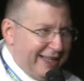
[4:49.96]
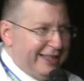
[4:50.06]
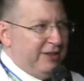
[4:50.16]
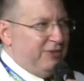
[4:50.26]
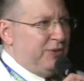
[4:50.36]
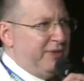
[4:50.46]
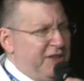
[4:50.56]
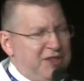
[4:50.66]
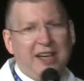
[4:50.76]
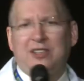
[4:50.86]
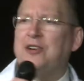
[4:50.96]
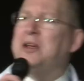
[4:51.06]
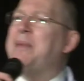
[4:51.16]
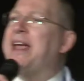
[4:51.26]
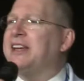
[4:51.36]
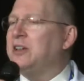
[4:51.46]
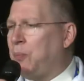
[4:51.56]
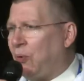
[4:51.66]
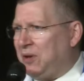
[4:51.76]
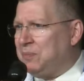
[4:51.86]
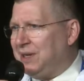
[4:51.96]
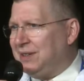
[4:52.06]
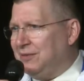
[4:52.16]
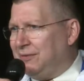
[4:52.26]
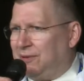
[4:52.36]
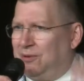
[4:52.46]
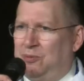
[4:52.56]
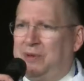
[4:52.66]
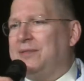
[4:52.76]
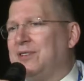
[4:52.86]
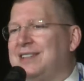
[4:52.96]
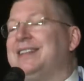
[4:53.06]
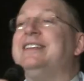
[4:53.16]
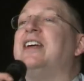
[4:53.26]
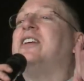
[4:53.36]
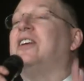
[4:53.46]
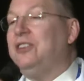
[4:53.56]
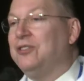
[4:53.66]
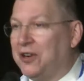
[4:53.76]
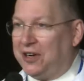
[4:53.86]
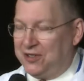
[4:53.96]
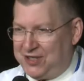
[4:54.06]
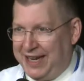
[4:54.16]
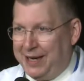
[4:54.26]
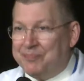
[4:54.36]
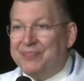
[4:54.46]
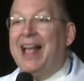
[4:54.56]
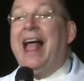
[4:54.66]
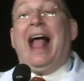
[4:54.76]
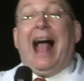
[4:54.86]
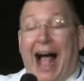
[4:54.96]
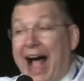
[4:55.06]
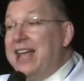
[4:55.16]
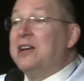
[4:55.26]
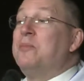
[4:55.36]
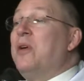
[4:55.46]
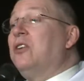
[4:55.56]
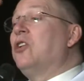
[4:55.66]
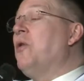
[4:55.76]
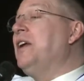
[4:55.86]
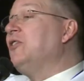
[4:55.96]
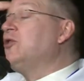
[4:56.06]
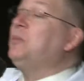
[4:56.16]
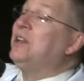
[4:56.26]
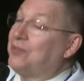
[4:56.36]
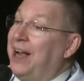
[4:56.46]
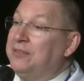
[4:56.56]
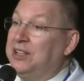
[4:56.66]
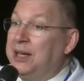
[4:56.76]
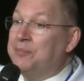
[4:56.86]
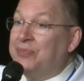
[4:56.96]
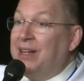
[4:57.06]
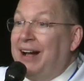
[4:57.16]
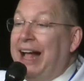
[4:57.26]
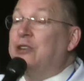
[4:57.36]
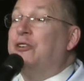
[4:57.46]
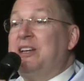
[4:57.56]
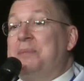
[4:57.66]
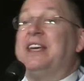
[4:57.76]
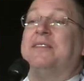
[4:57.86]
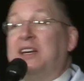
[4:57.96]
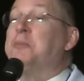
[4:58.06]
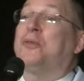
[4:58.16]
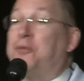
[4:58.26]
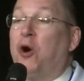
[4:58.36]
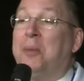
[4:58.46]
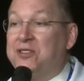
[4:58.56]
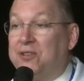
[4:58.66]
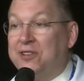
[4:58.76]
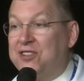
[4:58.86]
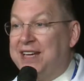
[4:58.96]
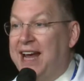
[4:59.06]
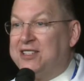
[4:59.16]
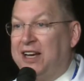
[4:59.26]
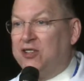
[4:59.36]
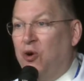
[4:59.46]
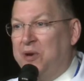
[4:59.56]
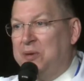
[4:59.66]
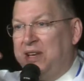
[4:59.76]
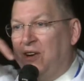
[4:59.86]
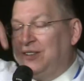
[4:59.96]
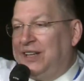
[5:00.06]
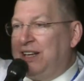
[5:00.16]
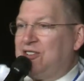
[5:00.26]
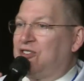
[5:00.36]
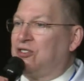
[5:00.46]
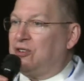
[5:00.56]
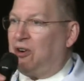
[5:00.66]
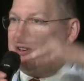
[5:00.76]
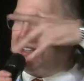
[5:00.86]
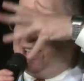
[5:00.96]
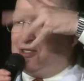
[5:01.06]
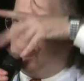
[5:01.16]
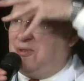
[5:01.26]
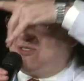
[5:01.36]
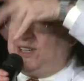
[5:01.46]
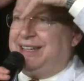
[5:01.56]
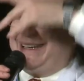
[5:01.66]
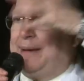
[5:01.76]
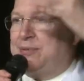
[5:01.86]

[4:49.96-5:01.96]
he said, you can make an appointment for whatever. I said, no, you don't understand. I am going to be traveling. I'm going to be giving a performance on stage. I don't want to be all like snarly toothed and gap